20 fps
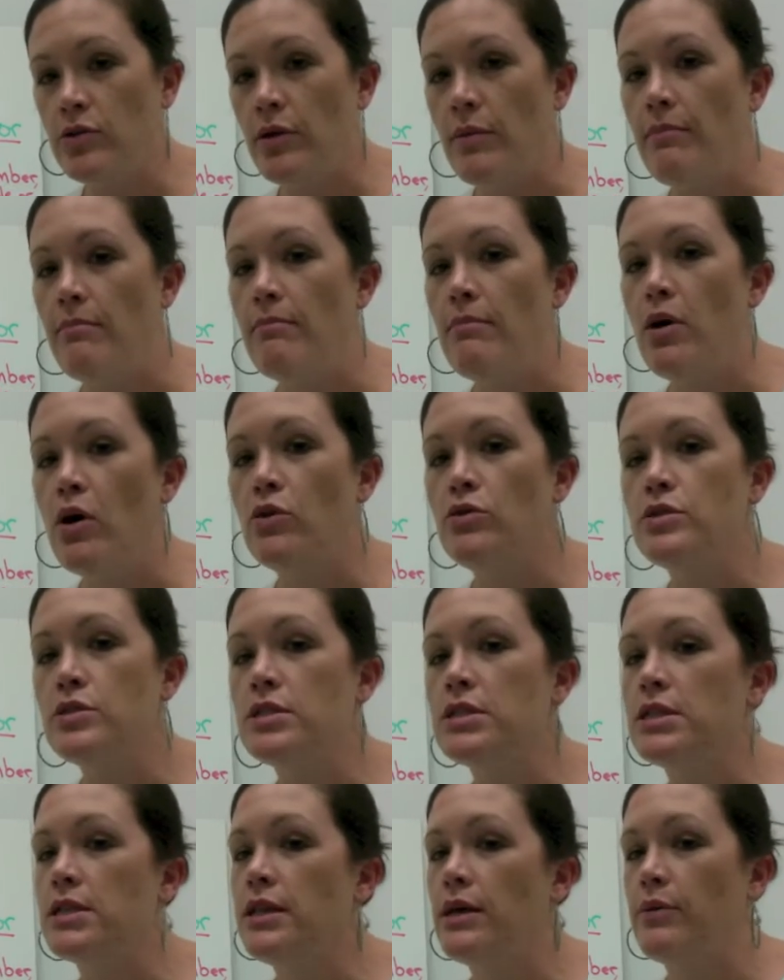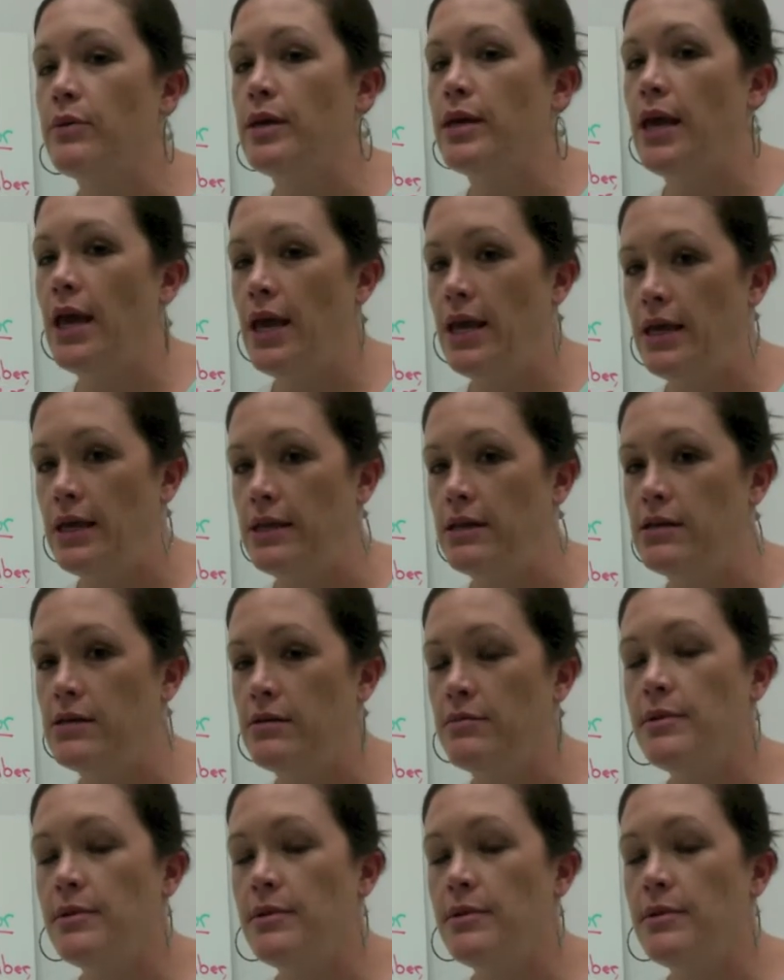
the most that we can to